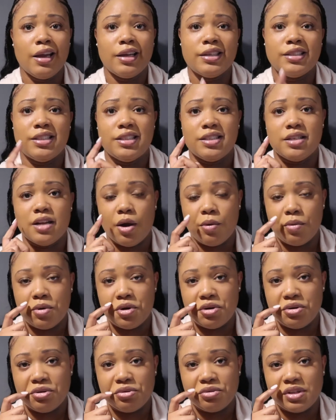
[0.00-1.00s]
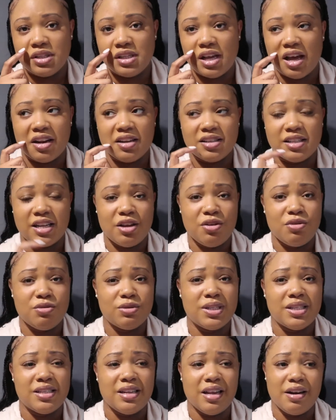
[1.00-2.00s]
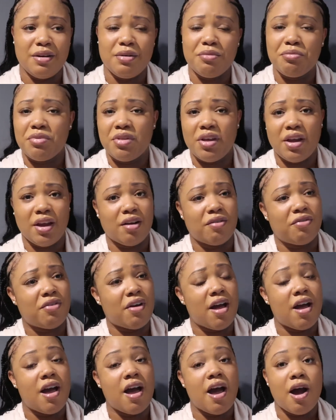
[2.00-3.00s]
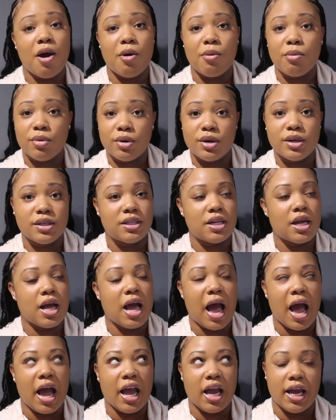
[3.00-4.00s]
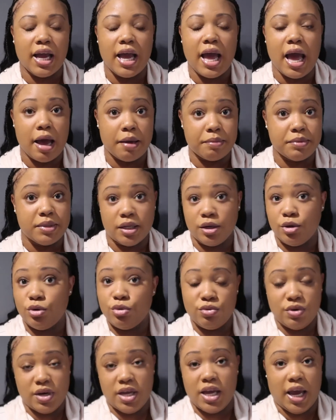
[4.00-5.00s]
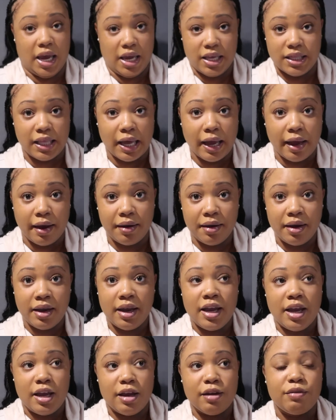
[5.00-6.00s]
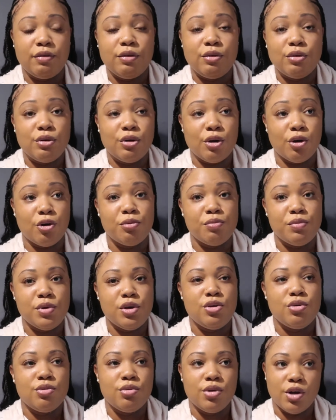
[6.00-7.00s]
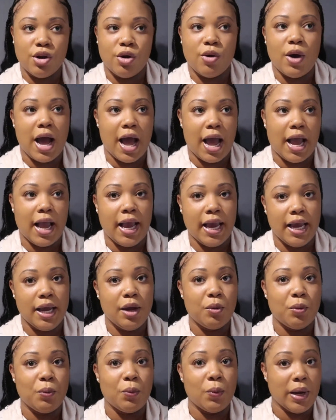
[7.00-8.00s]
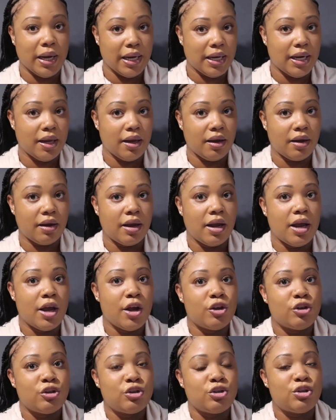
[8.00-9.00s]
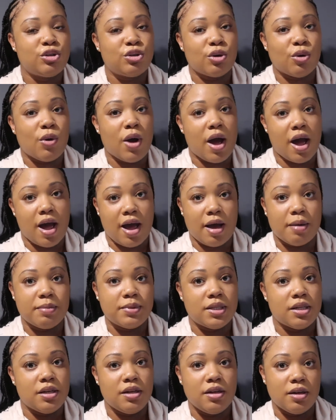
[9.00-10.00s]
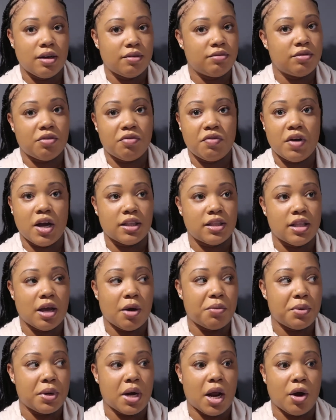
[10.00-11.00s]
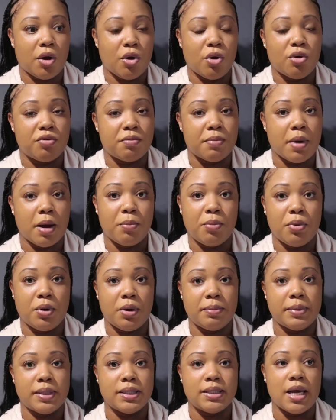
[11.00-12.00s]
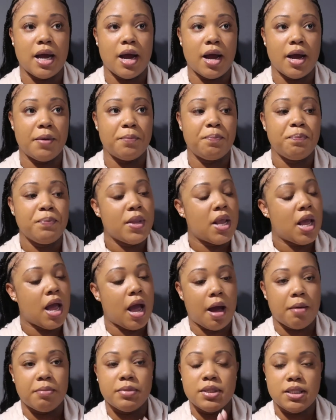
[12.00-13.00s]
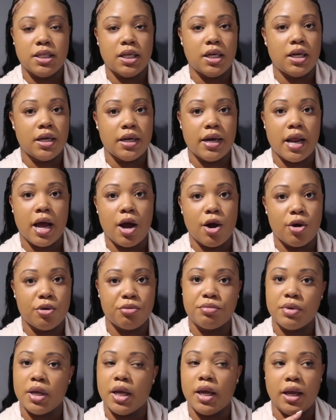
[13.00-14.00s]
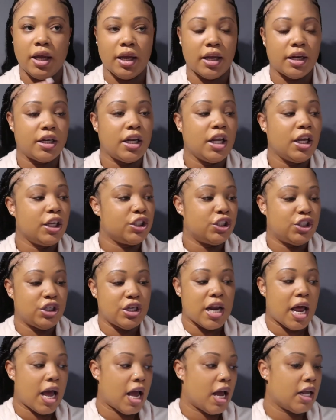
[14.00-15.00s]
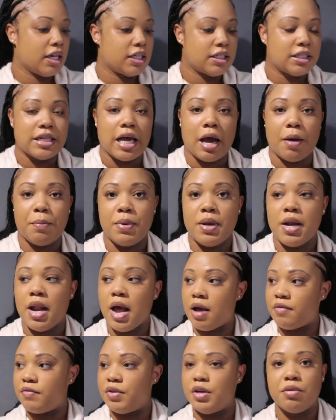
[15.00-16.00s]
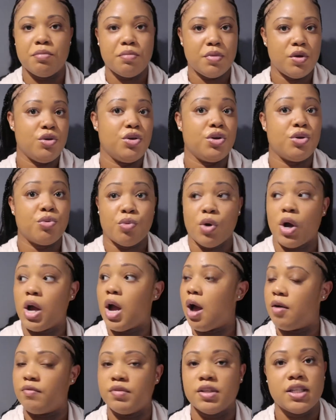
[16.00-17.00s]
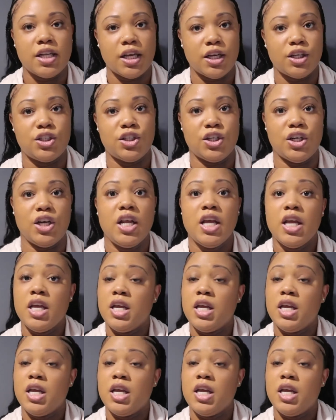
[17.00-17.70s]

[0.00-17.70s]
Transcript: She's not one of those stylists that you sitting there for hours. I absolutely hate that. If you know me, you know I hate waiting. So I absolutely love the fact that when I go for my appointment time, I'm sitting down and she not stopping having a million and one conversation.